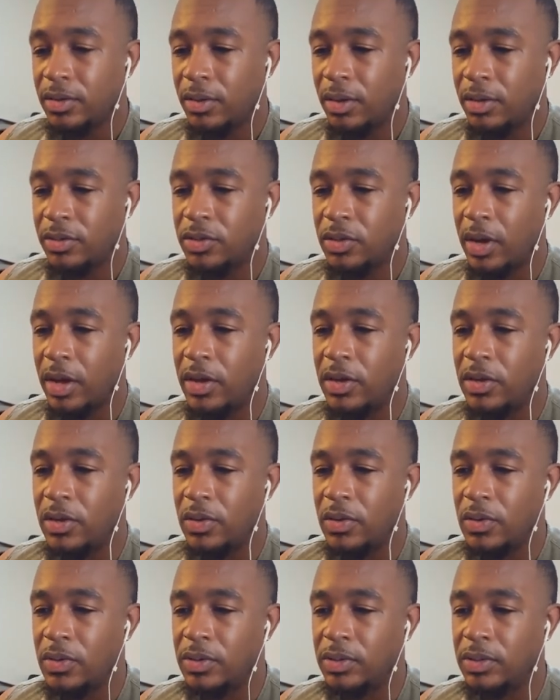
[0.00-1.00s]
So I
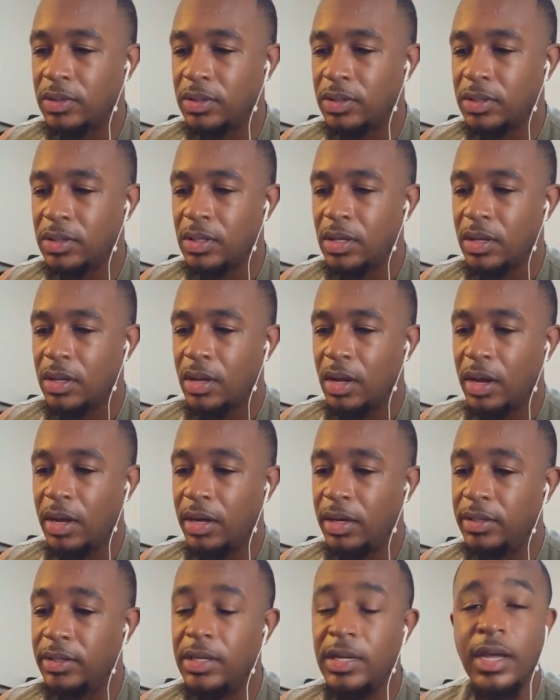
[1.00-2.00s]
use
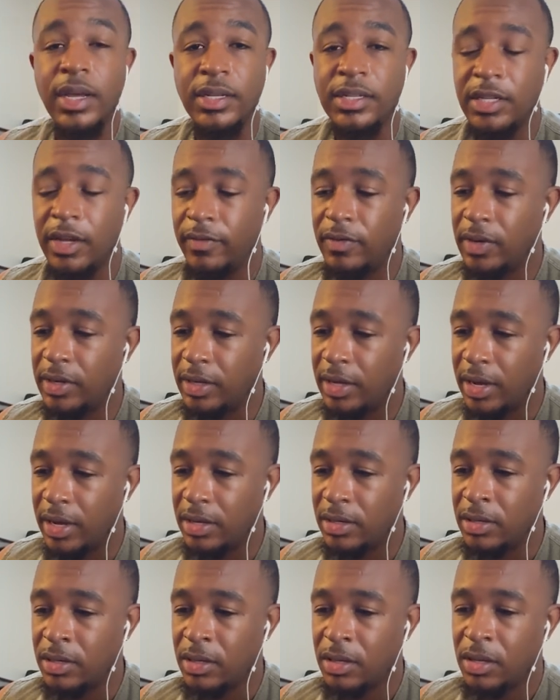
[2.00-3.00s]
DX7
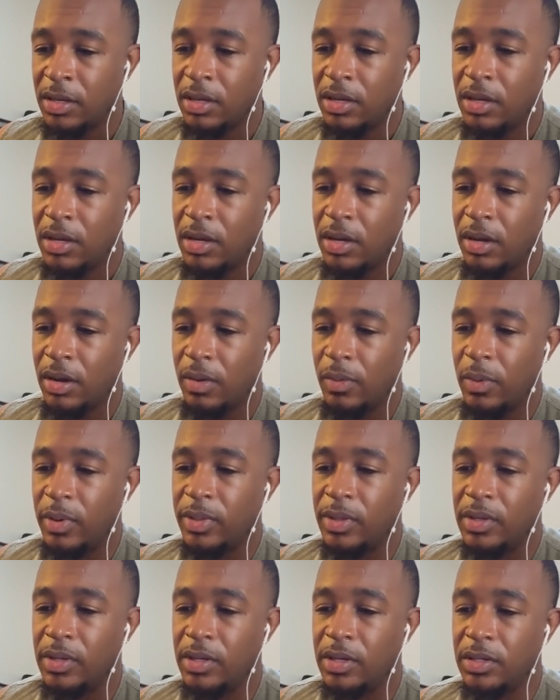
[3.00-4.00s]
again with
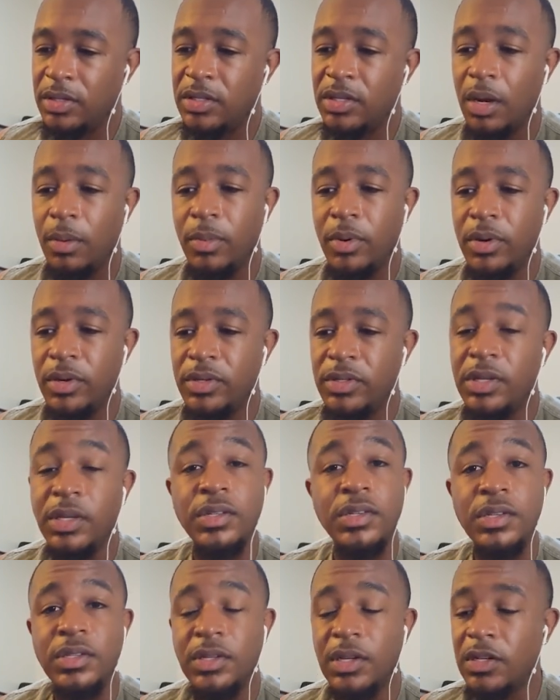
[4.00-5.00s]
the Summer
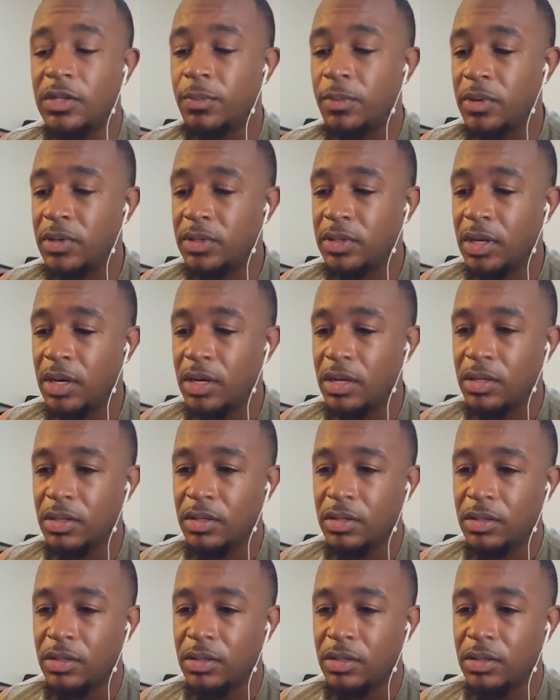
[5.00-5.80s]
66 preset.